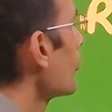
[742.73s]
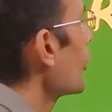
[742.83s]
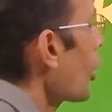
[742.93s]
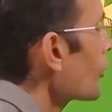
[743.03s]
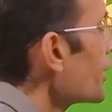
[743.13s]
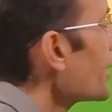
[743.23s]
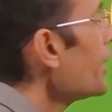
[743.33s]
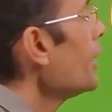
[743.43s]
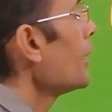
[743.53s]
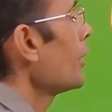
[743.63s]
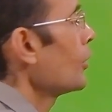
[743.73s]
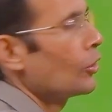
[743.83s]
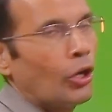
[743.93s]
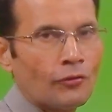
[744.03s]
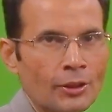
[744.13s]
Velocity
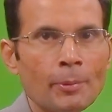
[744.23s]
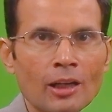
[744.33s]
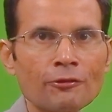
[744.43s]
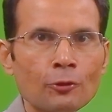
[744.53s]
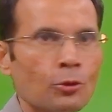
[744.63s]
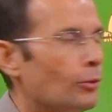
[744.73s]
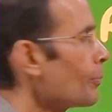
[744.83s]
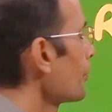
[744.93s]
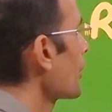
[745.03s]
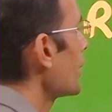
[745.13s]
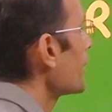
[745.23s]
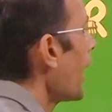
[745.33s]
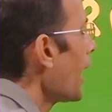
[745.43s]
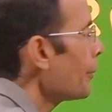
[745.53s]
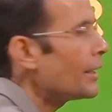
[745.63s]
of the blood flow,
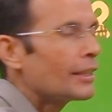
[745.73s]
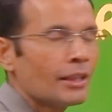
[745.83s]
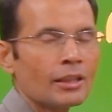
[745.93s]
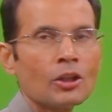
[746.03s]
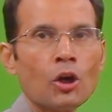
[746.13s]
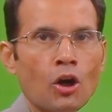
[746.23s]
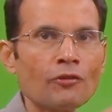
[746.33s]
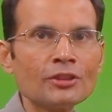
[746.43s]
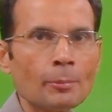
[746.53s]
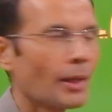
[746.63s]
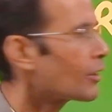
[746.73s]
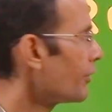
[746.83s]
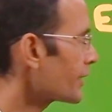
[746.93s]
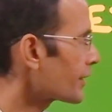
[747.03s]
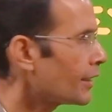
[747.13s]
diameter of the blood
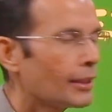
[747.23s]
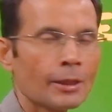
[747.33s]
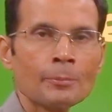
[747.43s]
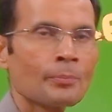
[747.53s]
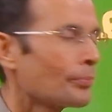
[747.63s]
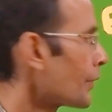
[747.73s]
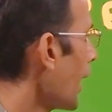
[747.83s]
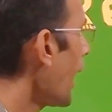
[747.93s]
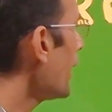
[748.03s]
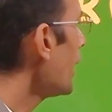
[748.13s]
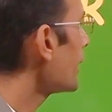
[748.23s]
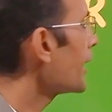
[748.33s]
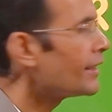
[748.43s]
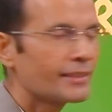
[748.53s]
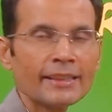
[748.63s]
vessel, and
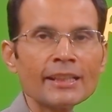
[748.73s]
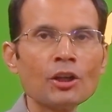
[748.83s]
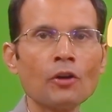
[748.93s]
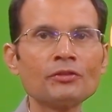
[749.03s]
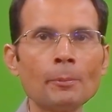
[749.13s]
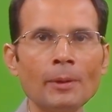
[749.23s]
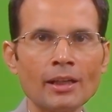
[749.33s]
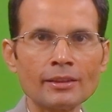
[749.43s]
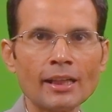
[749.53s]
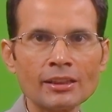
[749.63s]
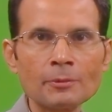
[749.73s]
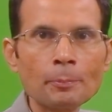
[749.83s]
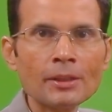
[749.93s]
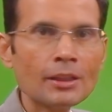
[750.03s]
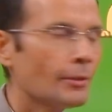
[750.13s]
density of the blood, that is
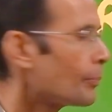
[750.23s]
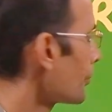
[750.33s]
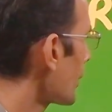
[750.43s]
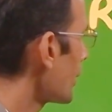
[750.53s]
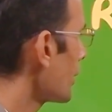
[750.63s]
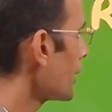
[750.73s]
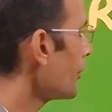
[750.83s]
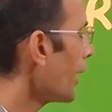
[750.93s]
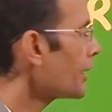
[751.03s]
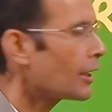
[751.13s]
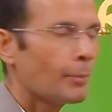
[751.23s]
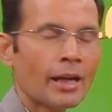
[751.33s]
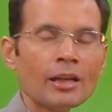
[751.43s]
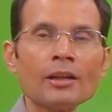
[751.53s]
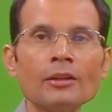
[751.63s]
P, divided
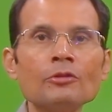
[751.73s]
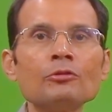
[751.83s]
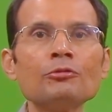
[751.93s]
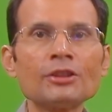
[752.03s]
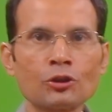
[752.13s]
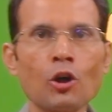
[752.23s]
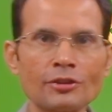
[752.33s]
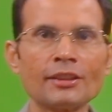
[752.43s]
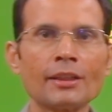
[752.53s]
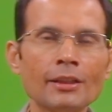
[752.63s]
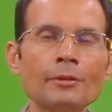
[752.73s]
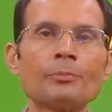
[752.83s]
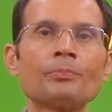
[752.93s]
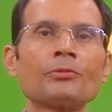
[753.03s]
by viscosity.